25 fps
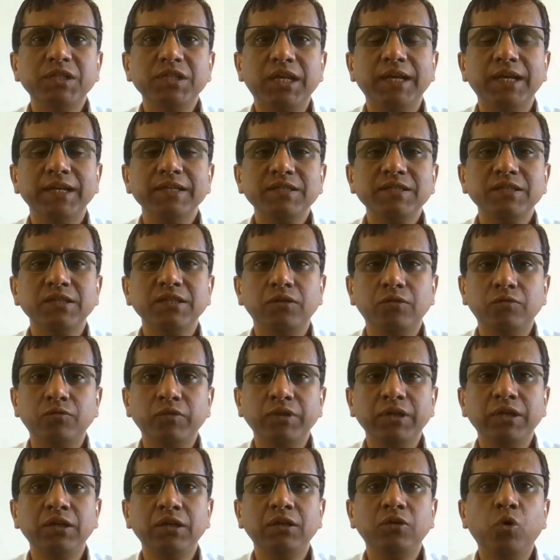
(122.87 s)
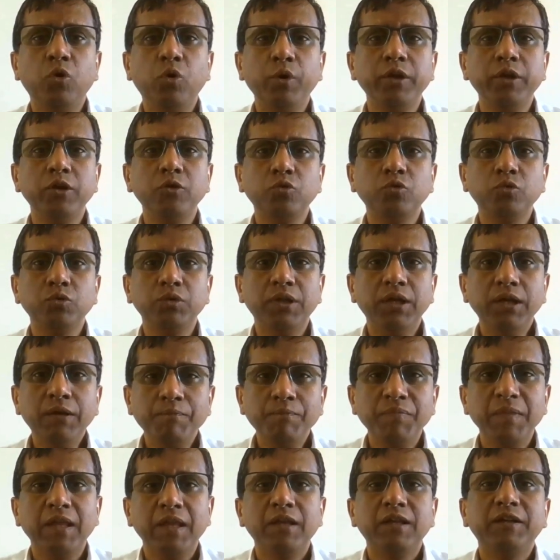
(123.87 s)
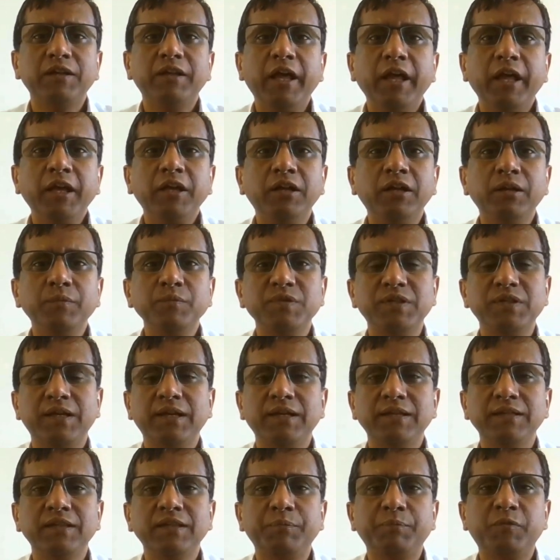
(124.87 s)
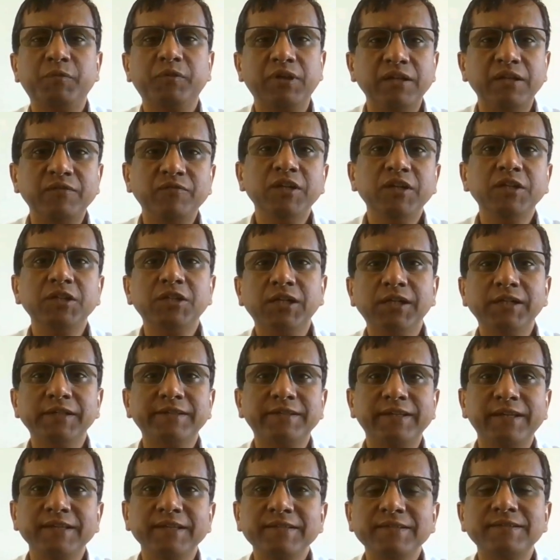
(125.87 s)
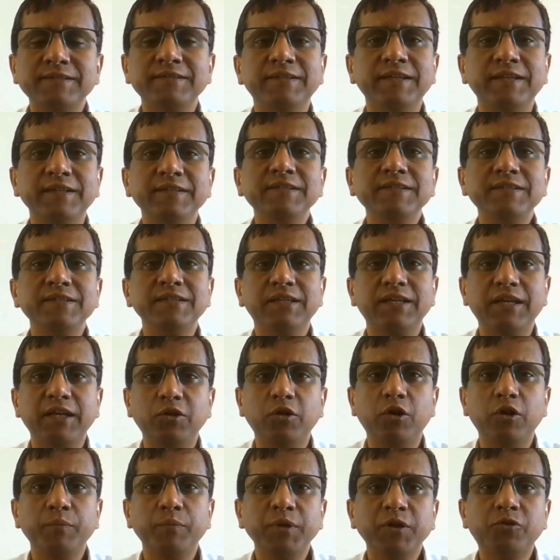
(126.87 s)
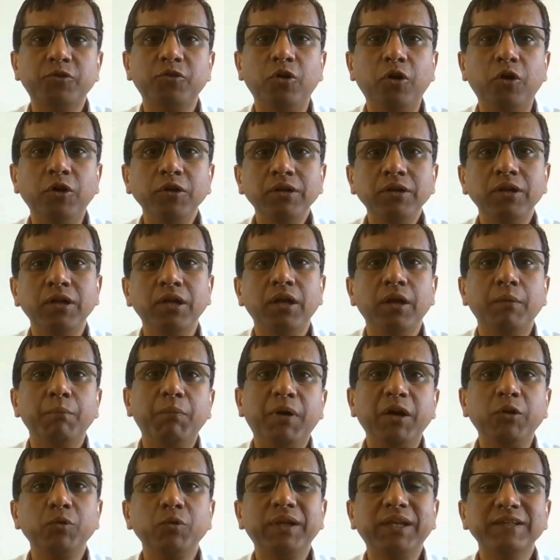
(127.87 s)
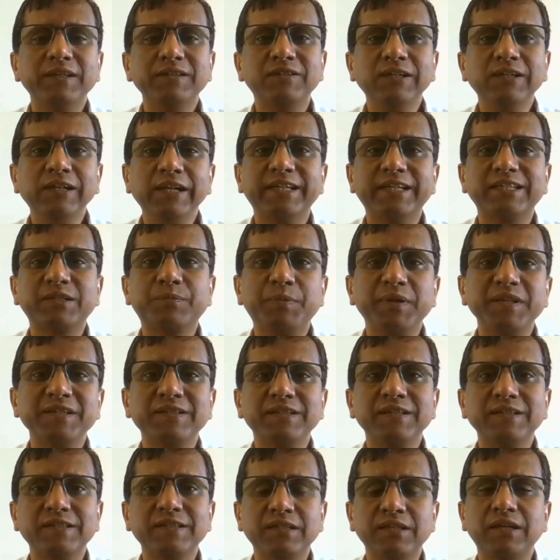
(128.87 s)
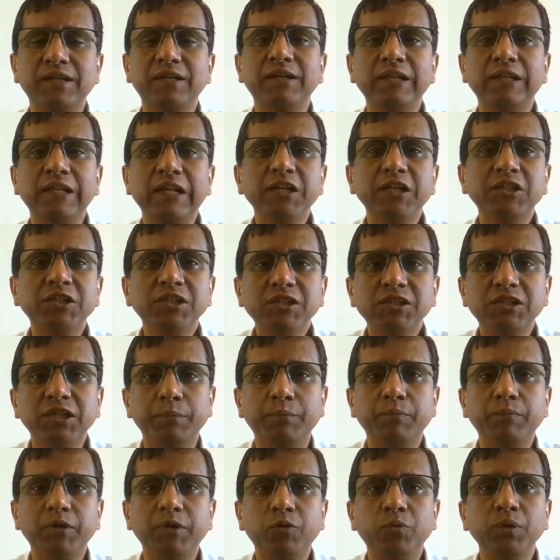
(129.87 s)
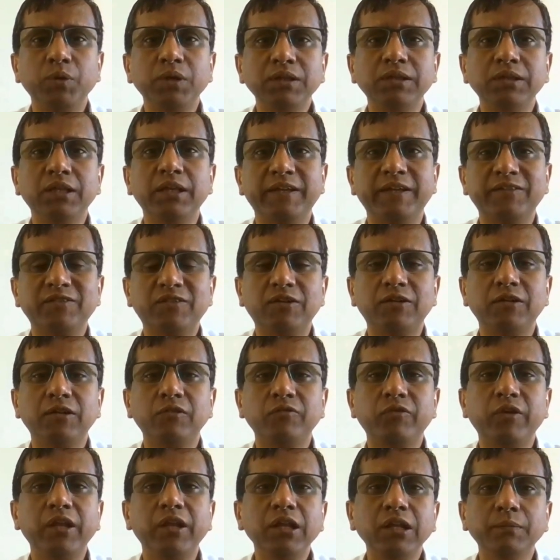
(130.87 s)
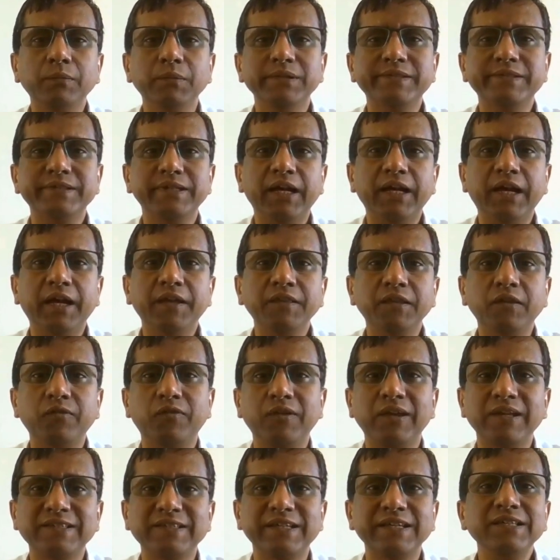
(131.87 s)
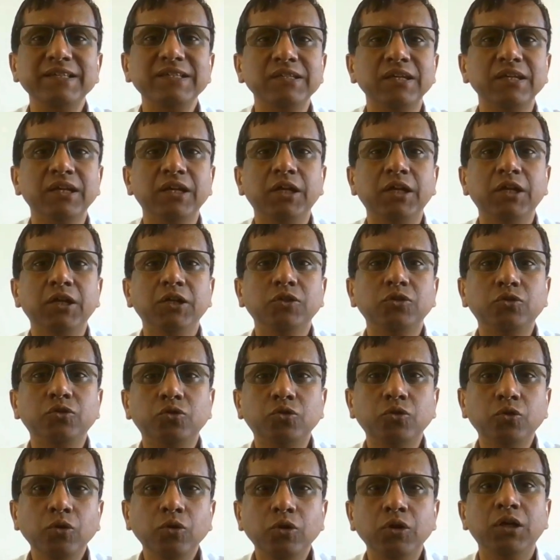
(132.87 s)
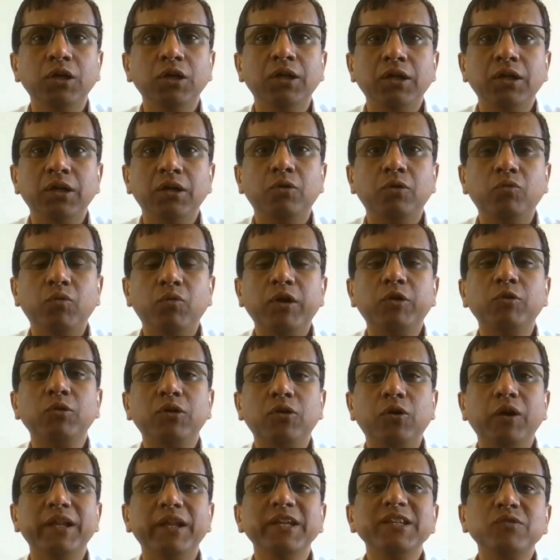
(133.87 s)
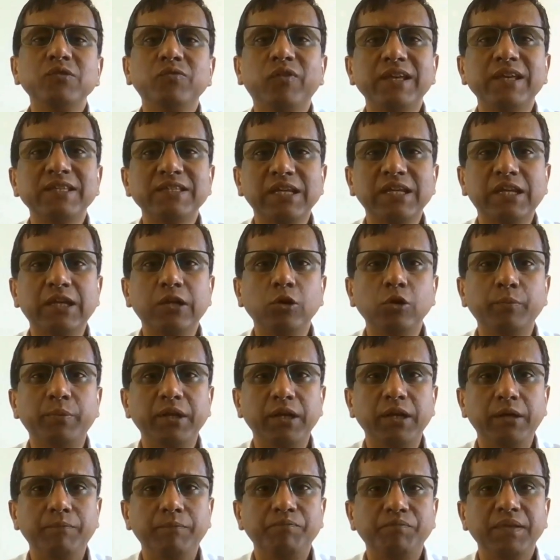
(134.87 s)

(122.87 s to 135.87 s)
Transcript: case we go into the diagrams in the conventional sense cannot be drawn, but we can still express this relationship between the external variables and the phases through what we call as phase equilibrium.